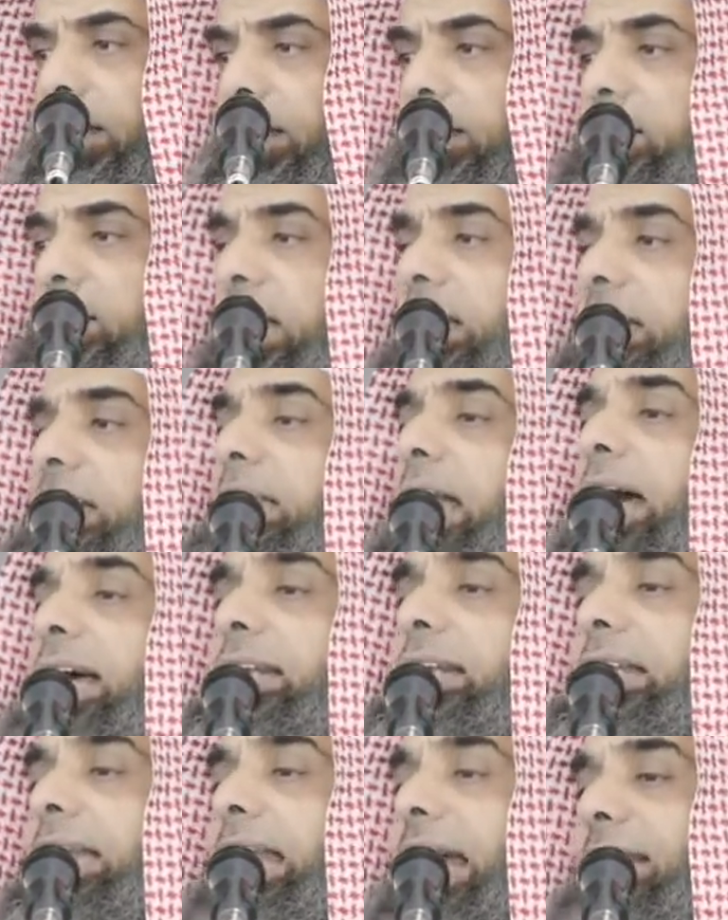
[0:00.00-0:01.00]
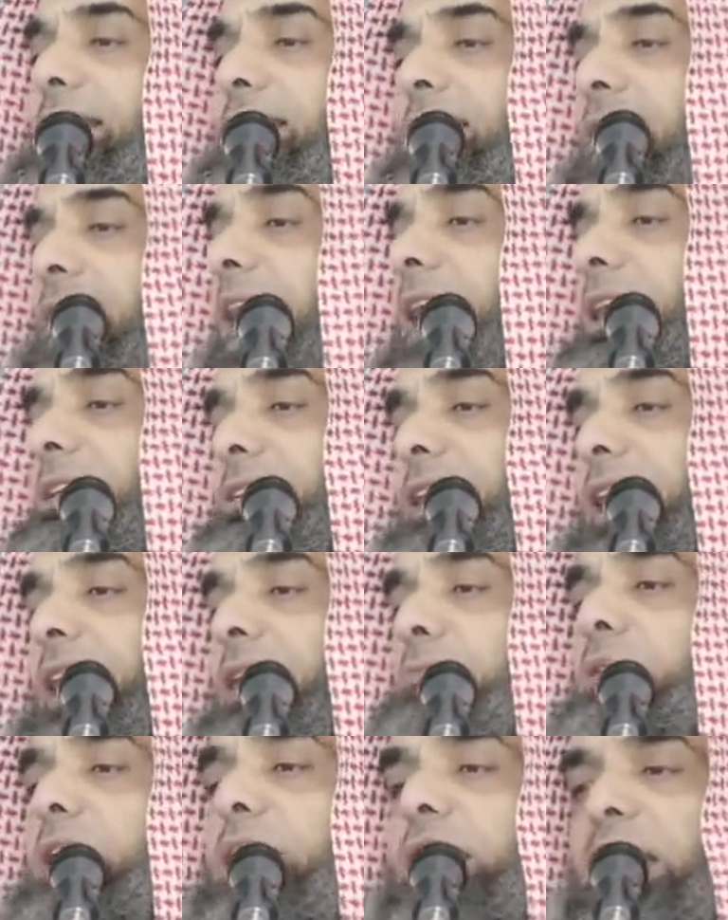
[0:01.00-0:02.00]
He said, let not a